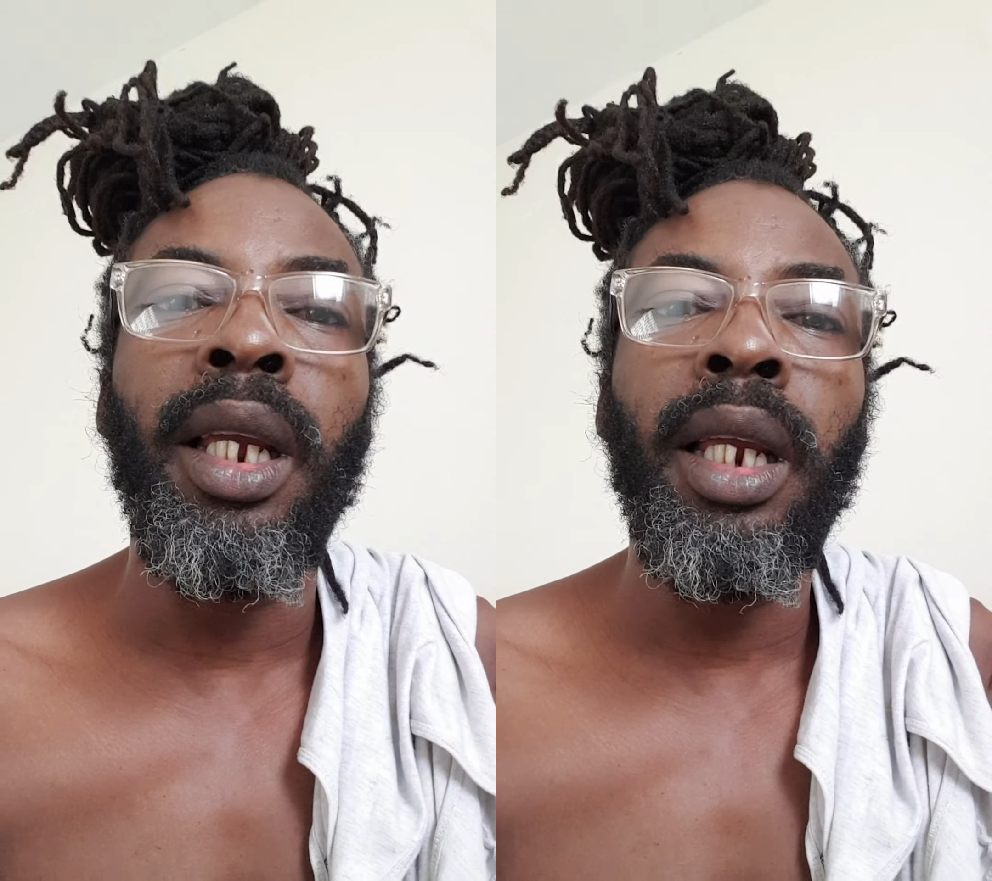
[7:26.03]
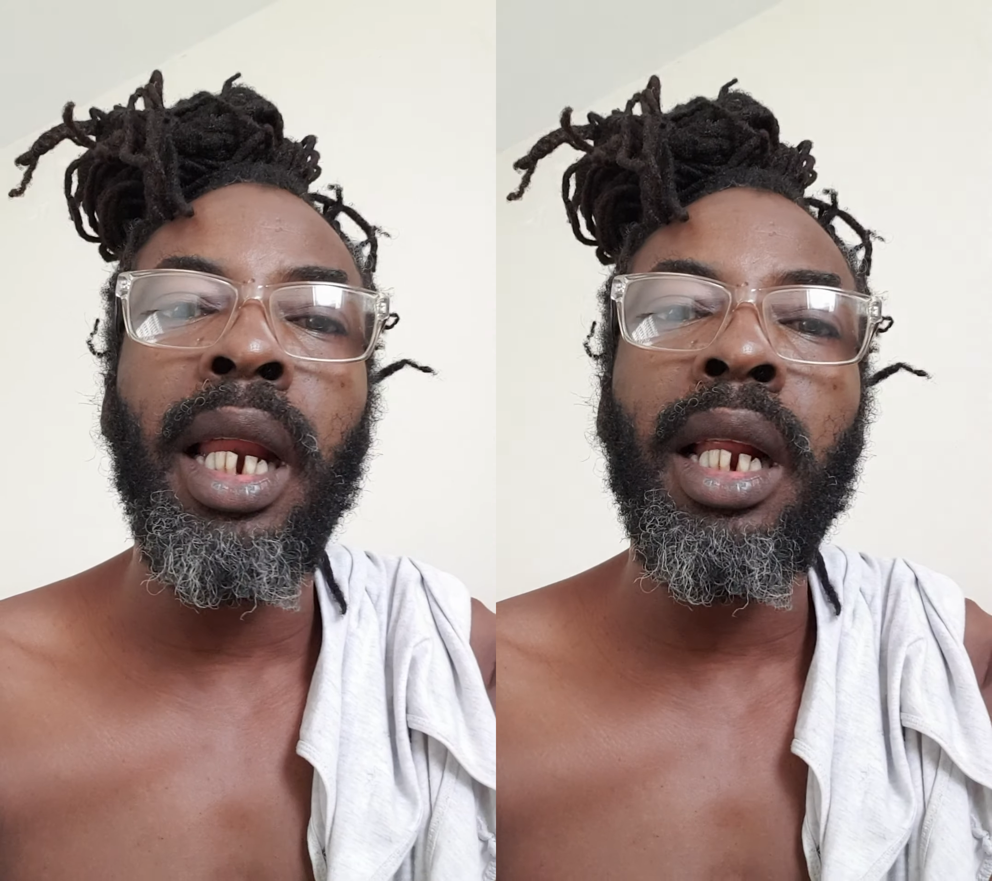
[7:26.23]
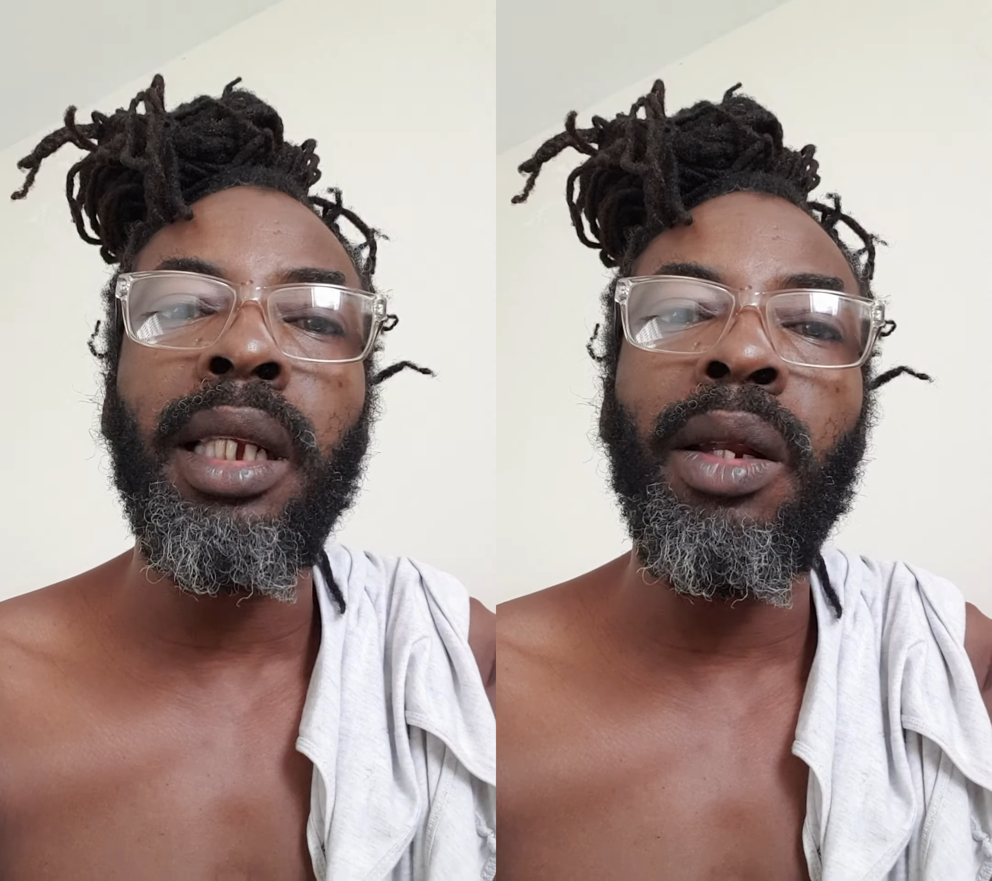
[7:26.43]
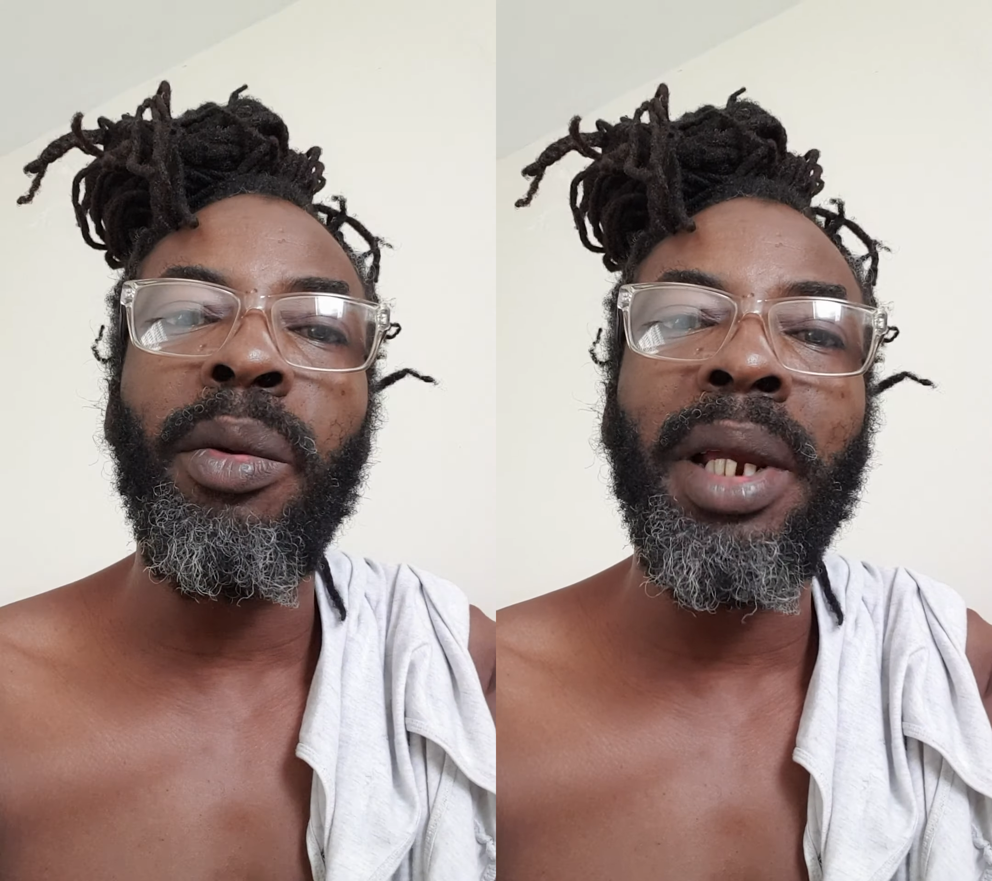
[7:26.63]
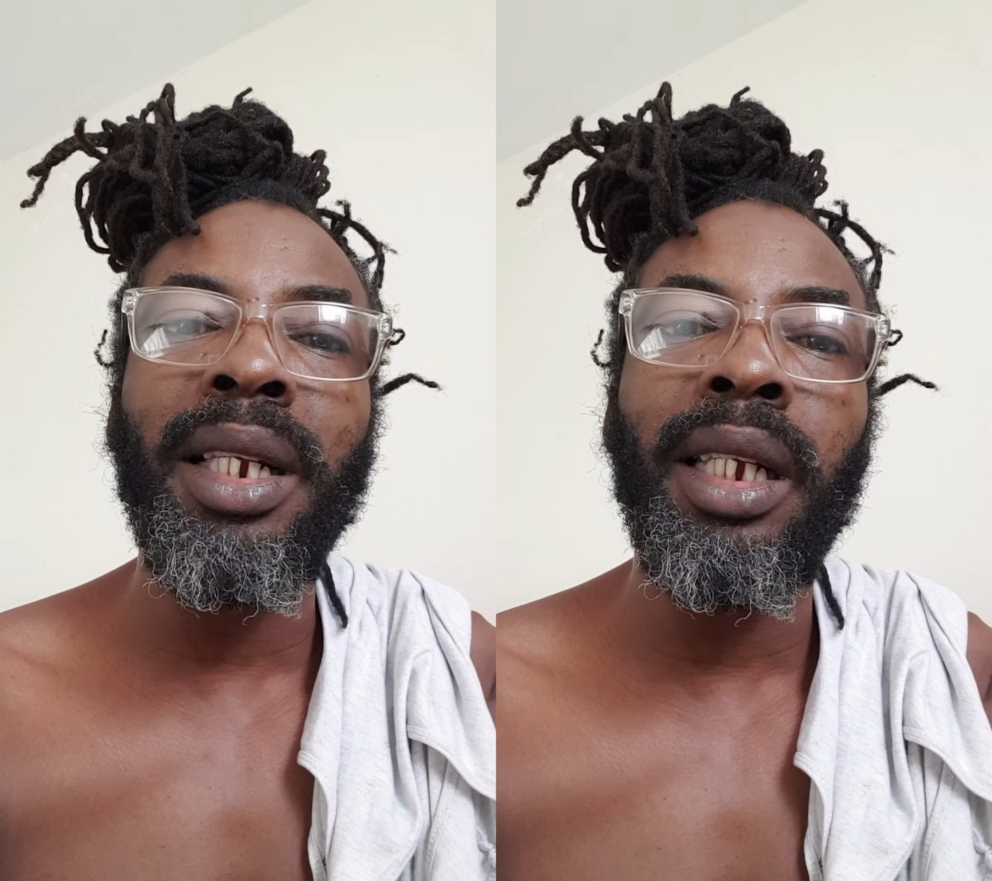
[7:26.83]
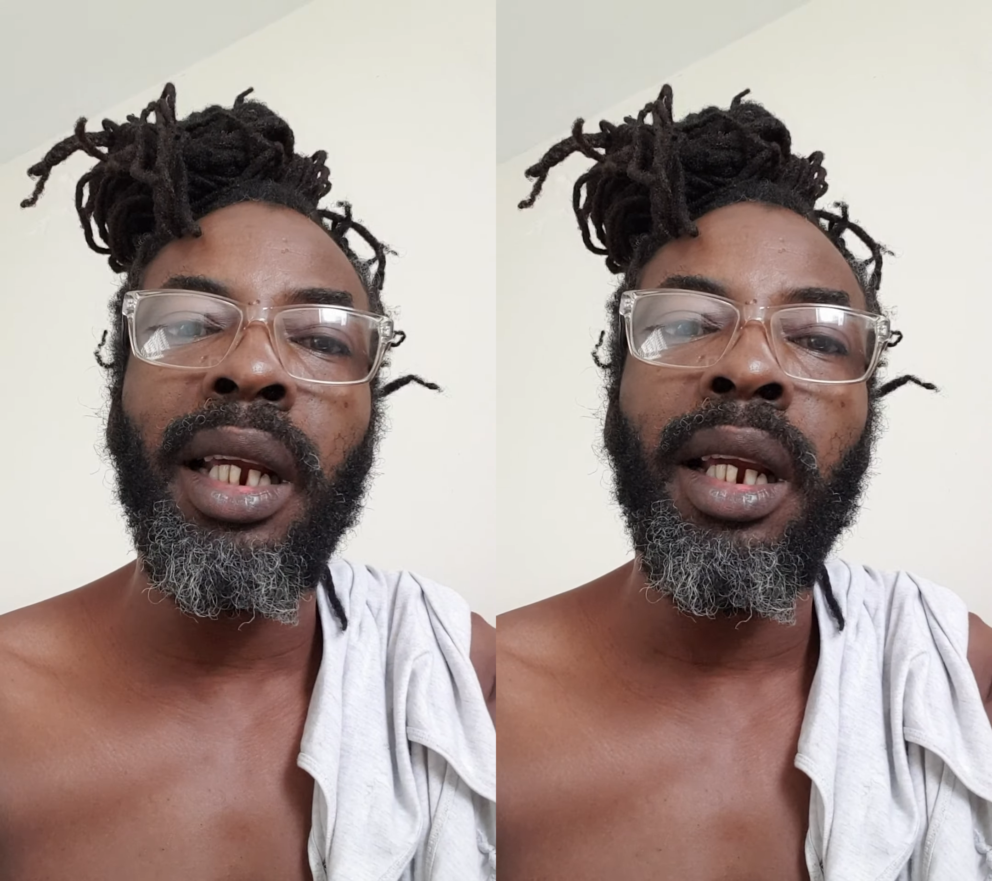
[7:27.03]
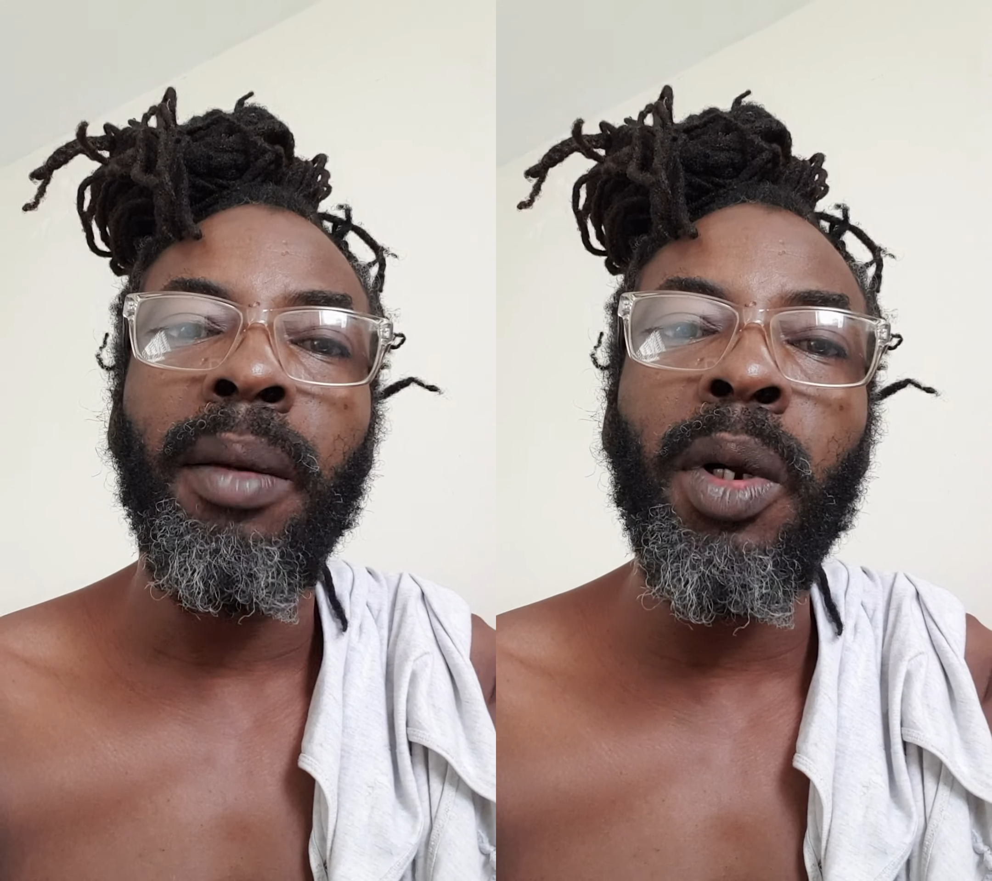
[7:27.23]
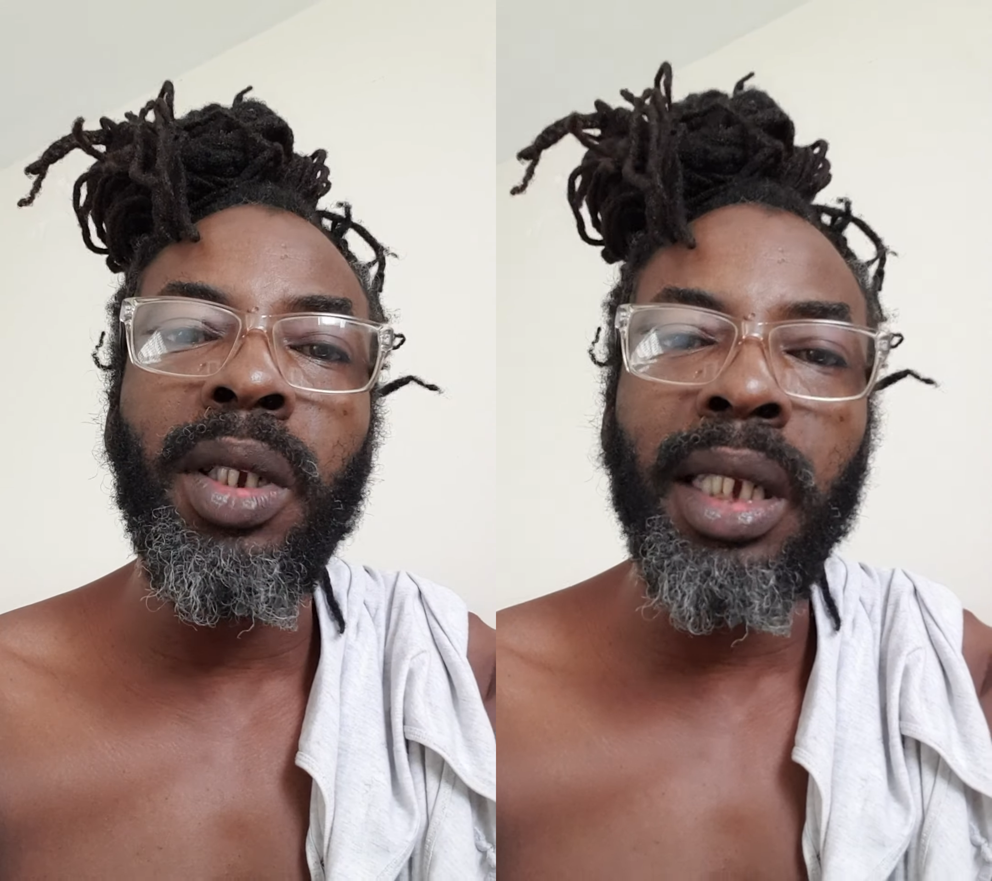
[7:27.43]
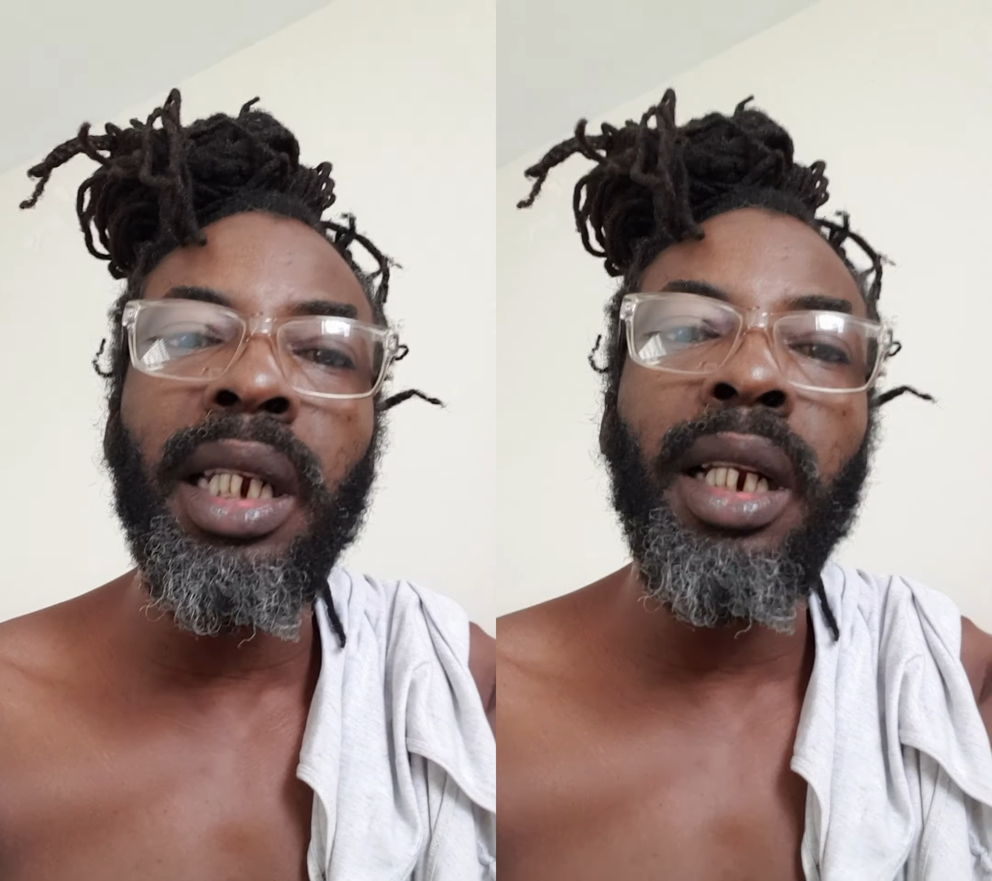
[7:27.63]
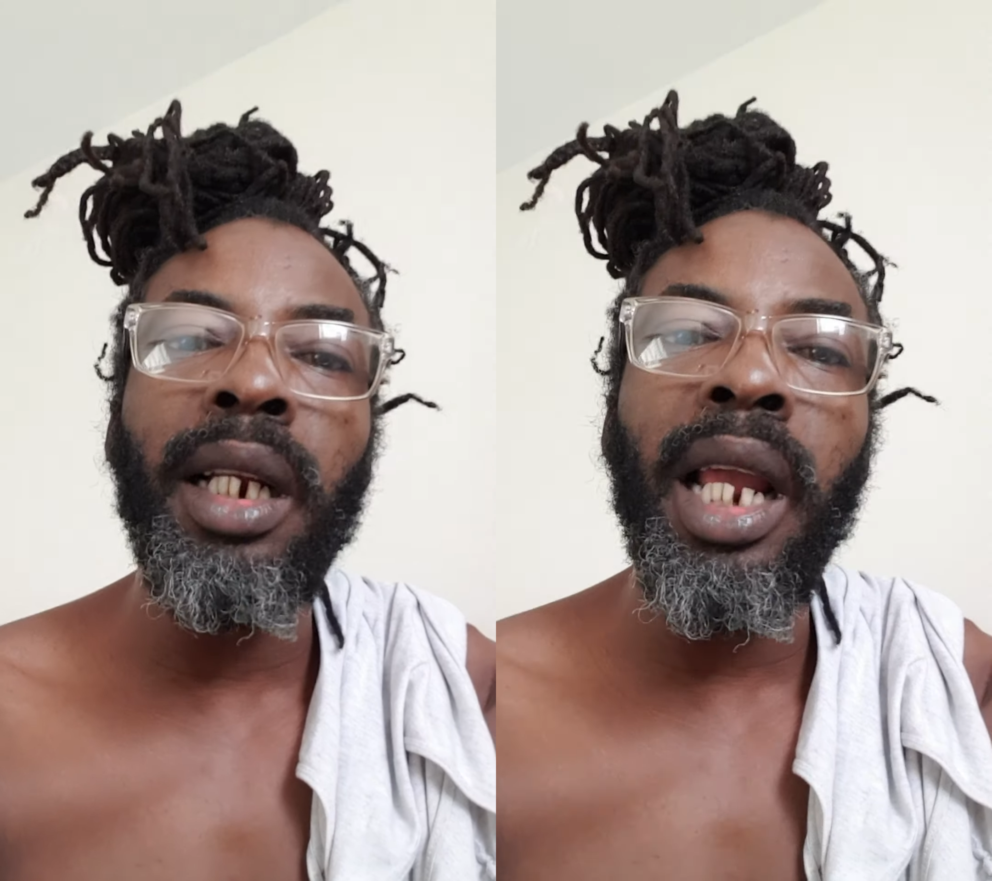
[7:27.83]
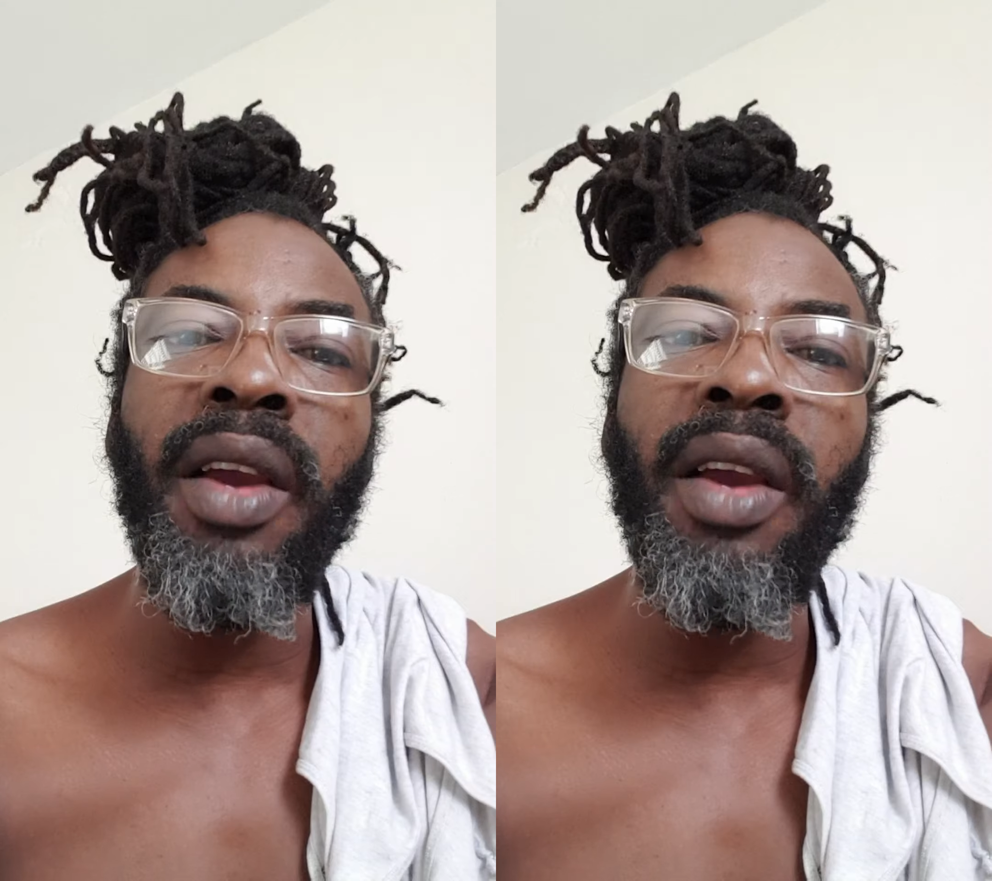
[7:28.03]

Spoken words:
You understand what I say? But still,